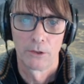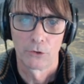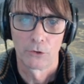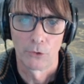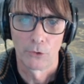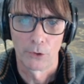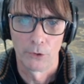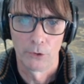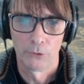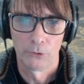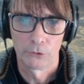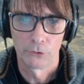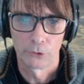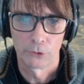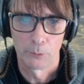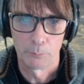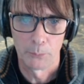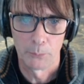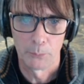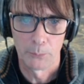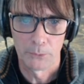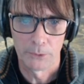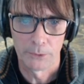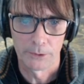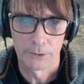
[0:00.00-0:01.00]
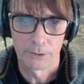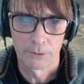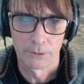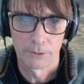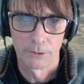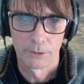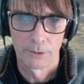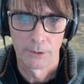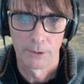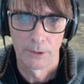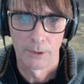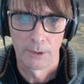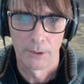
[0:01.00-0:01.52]
So I can also put it
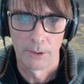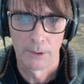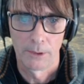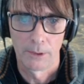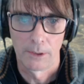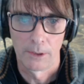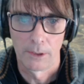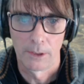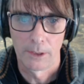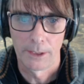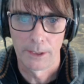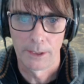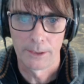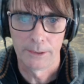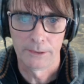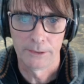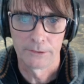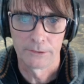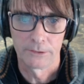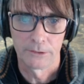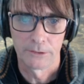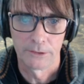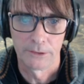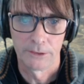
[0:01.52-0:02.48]
like this.